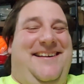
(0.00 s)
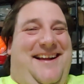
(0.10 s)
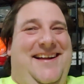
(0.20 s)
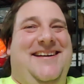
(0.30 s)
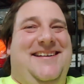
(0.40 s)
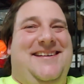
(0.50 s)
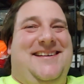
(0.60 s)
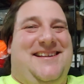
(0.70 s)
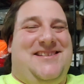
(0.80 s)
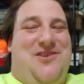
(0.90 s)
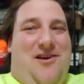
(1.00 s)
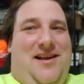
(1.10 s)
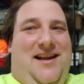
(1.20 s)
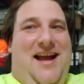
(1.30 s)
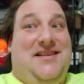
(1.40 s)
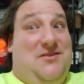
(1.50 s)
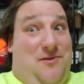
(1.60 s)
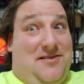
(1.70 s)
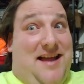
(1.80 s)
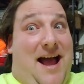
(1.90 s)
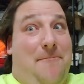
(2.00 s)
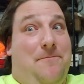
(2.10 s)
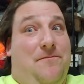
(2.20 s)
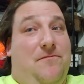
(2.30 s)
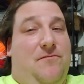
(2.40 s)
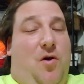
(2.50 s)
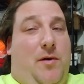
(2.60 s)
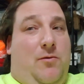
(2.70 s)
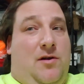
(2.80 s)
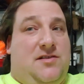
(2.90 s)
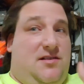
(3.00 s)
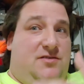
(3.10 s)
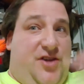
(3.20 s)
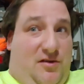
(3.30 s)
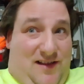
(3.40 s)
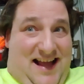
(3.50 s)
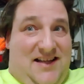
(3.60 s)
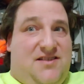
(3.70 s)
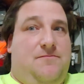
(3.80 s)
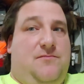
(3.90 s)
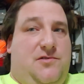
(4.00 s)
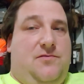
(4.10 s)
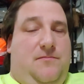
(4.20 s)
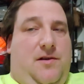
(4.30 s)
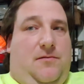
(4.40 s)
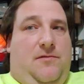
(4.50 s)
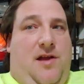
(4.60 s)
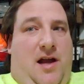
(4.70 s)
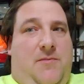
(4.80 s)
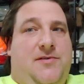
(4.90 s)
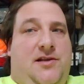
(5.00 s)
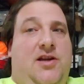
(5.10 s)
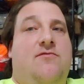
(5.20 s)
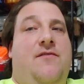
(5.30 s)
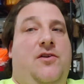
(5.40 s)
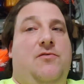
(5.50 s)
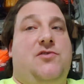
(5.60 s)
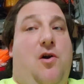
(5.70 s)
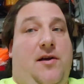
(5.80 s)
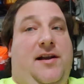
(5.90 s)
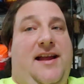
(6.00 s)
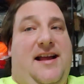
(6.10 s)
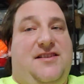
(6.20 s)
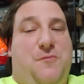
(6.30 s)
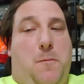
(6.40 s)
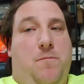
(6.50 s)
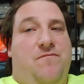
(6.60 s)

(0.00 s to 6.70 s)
Okay, because targeted ads is where it's at. Nobody wants general ads. You know, ninety percent of your revenue is targeted ads.